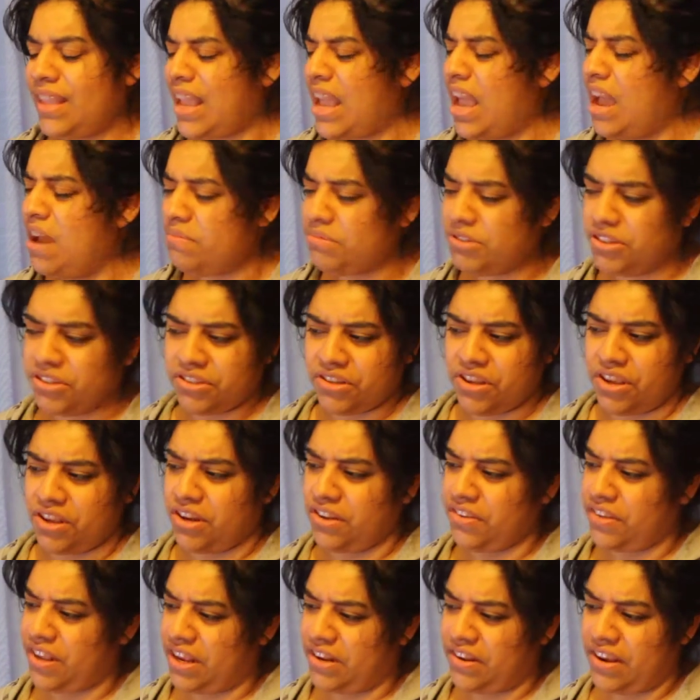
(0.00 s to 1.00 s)
I'm just going
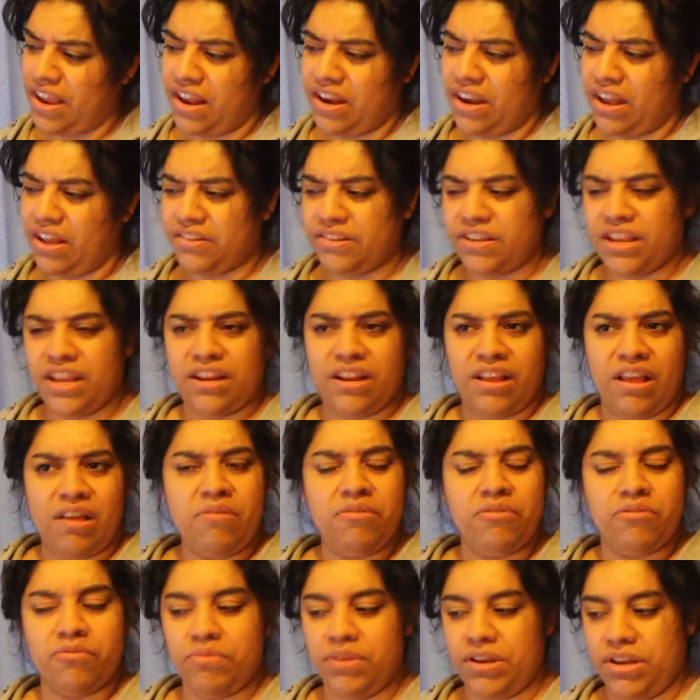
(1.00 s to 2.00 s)
to say 10 out of 10. That
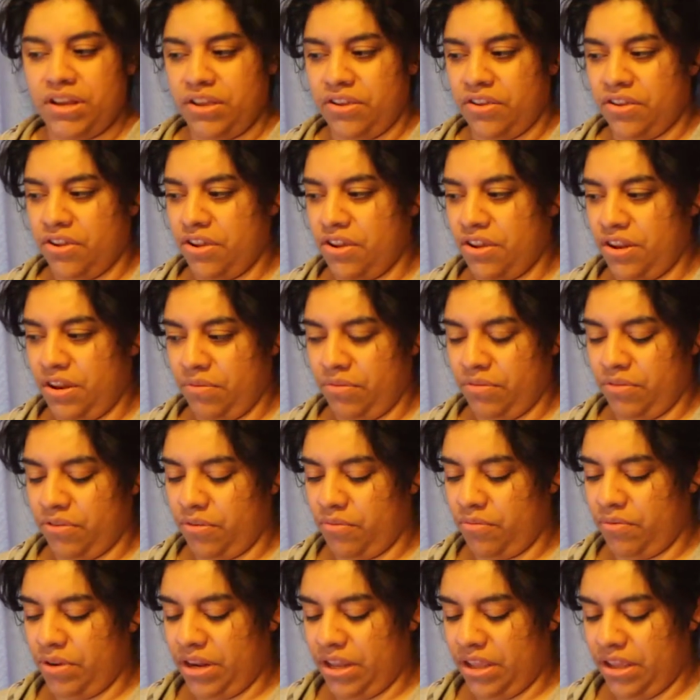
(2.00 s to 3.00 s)
was really good. It was a
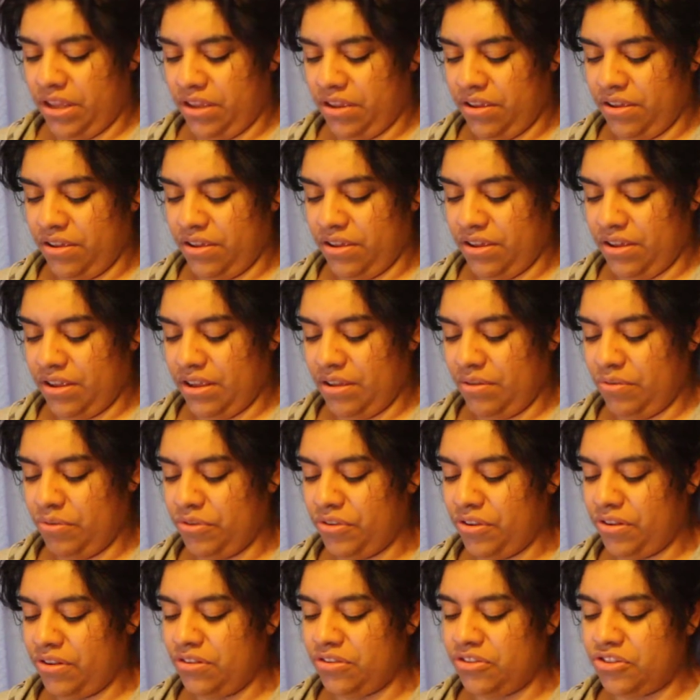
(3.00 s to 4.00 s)
really... It
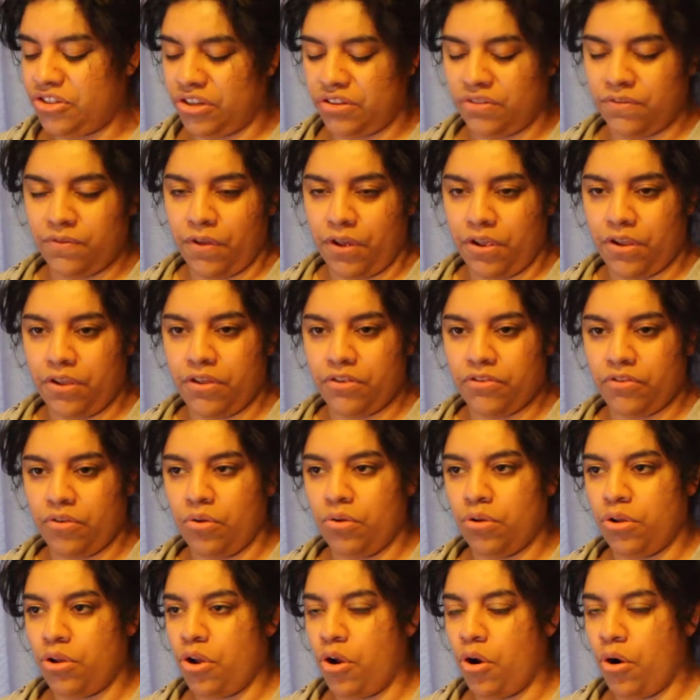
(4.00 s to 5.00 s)
wasn't just focused
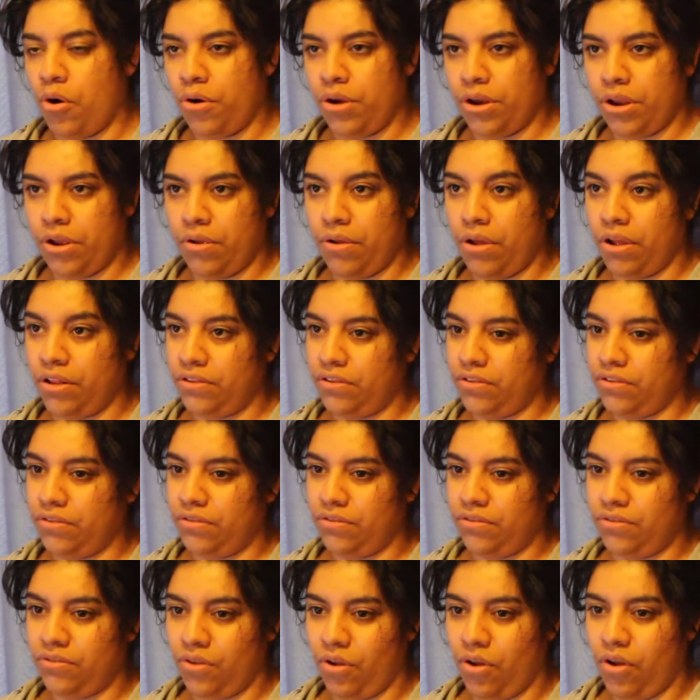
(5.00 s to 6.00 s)
on choreo and
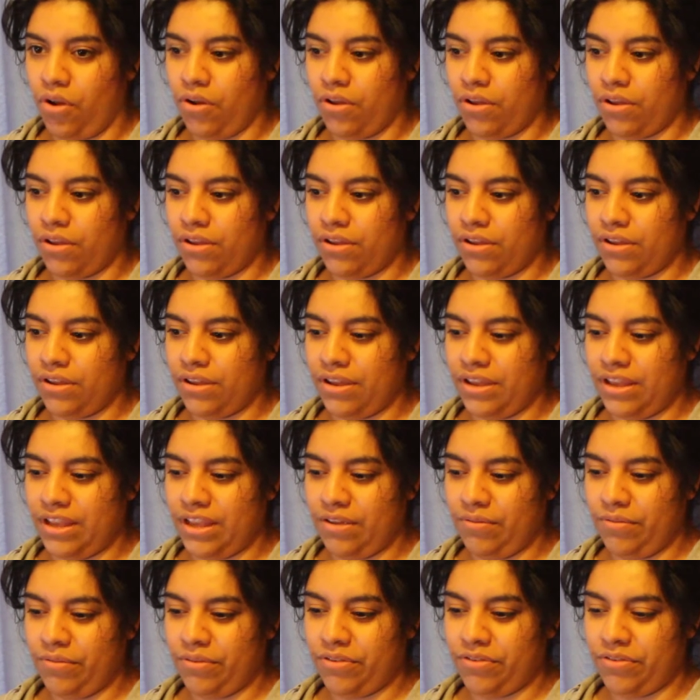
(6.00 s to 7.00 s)
song.
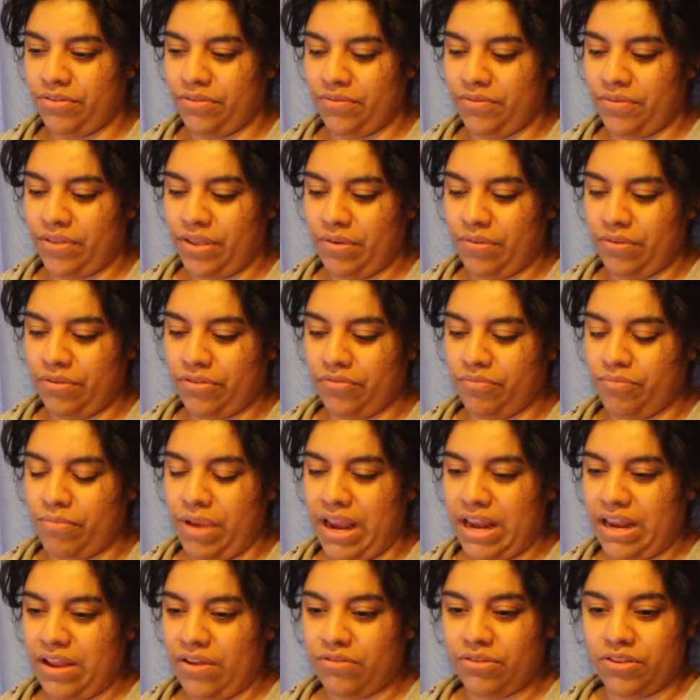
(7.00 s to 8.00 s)
It was
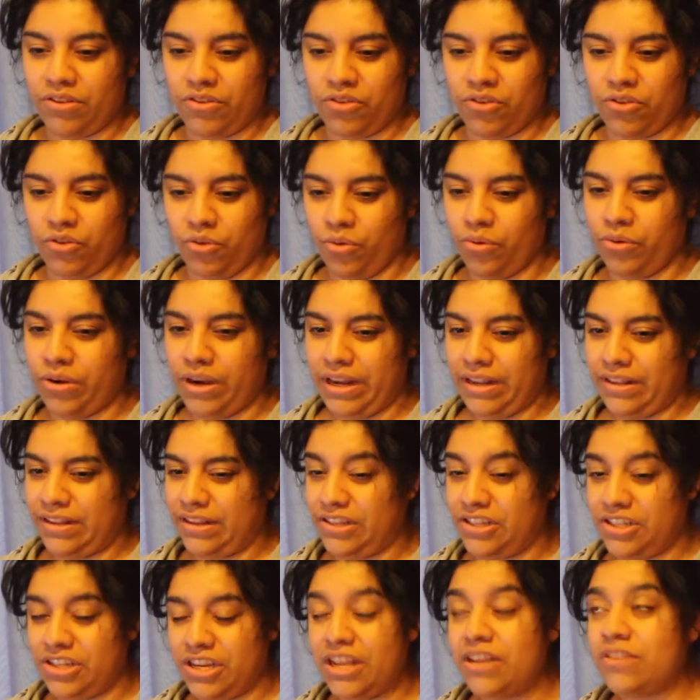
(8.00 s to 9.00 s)
mainly on the story. The
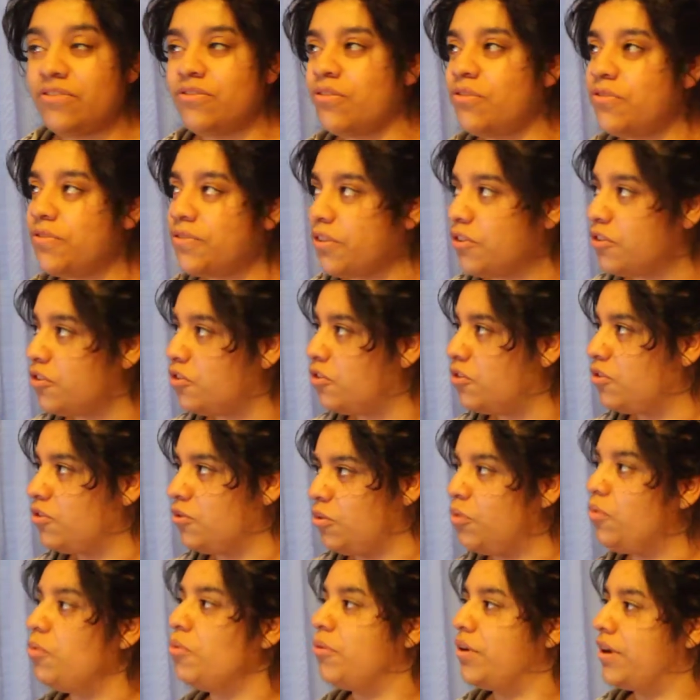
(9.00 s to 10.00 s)
shares of the
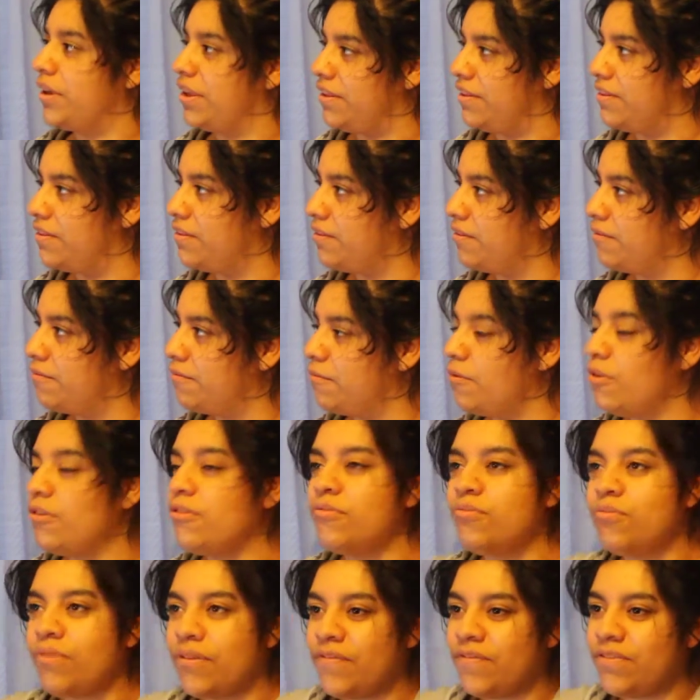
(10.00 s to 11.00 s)
stories.
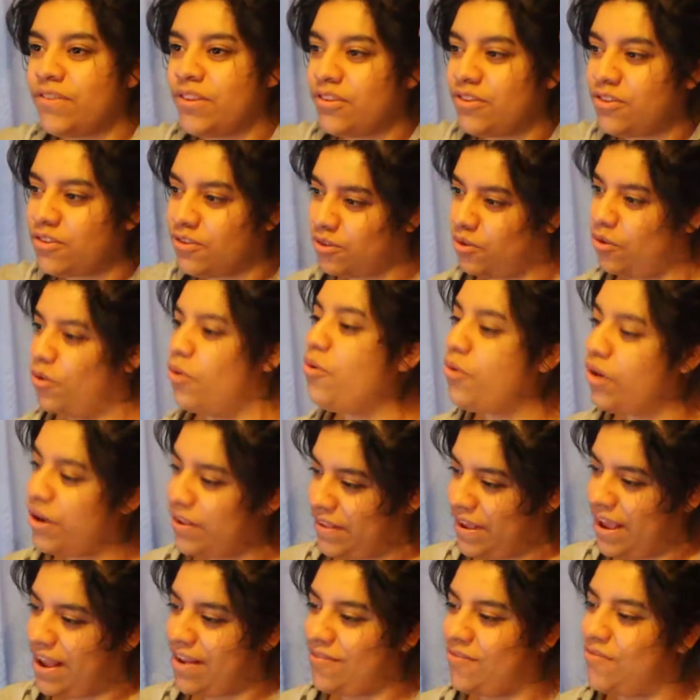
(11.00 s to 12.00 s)
What's with the
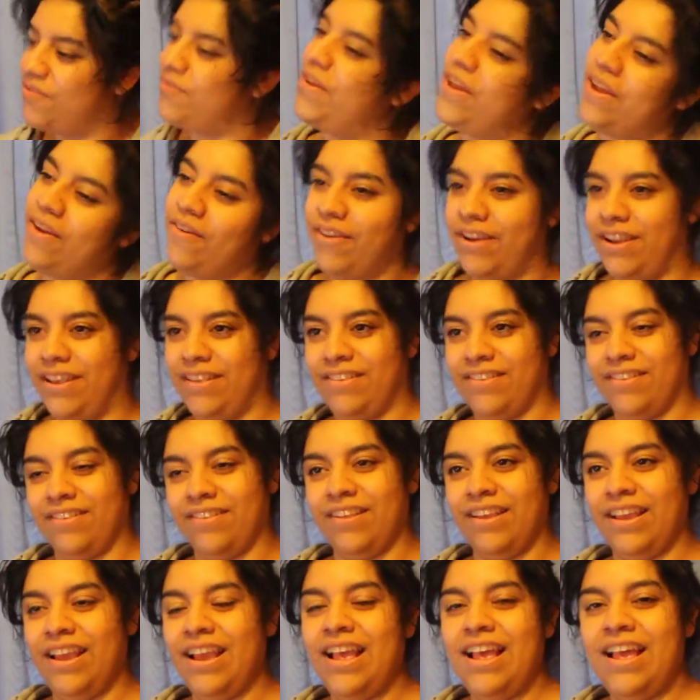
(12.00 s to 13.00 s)
stories and theories?
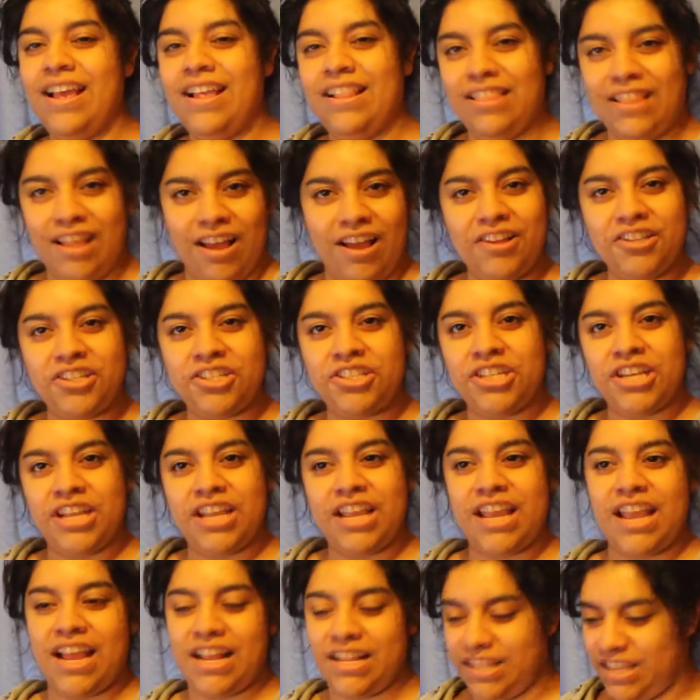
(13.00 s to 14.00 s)
Last
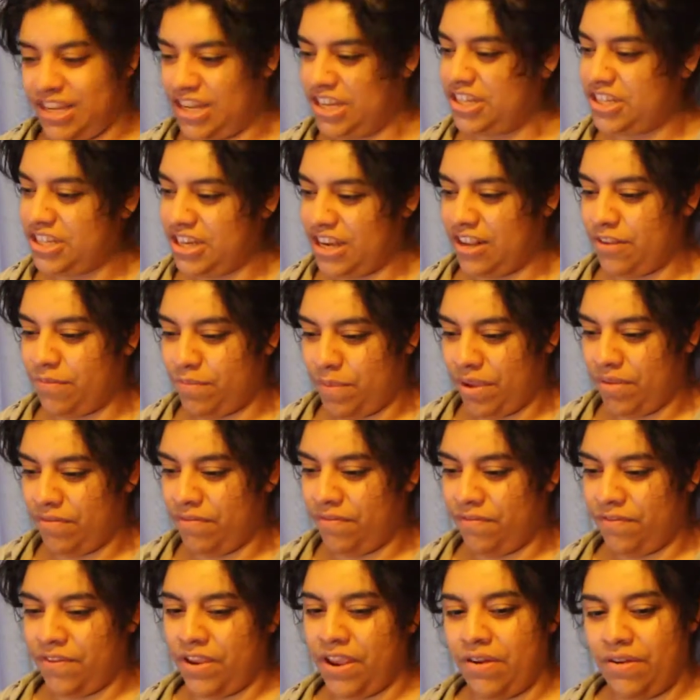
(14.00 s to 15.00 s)
year and this year has been
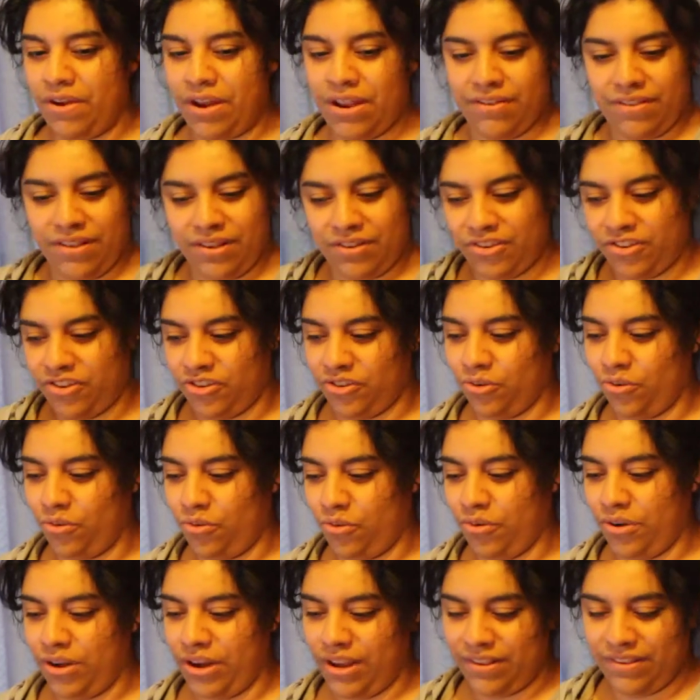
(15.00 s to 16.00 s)
theories and
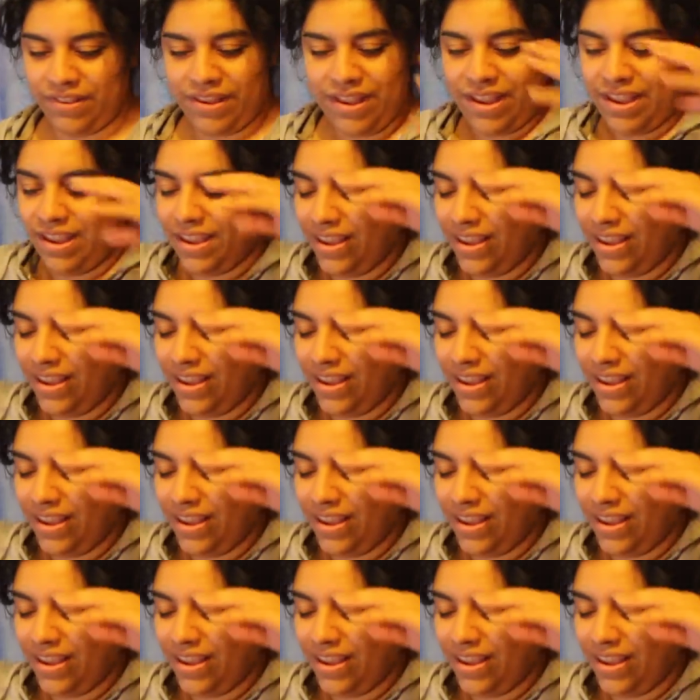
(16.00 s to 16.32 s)
stories.